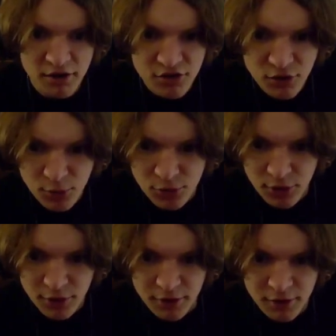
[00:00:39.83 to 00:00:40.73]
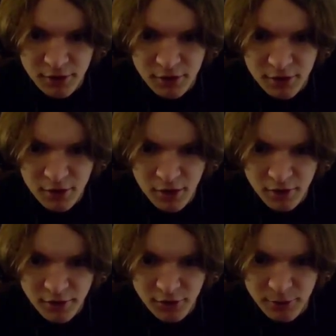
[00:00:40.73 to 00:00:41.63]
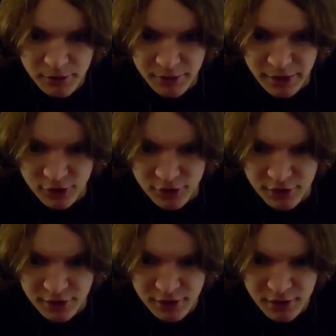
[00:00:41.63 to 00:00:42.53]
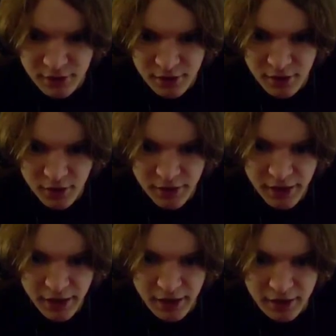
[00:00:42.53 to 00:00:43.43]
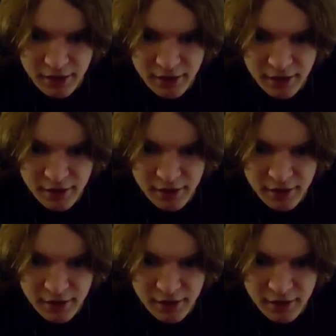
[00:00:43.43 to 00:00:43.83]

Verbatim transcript: So dark. Oh, there's my flashlight. Okay.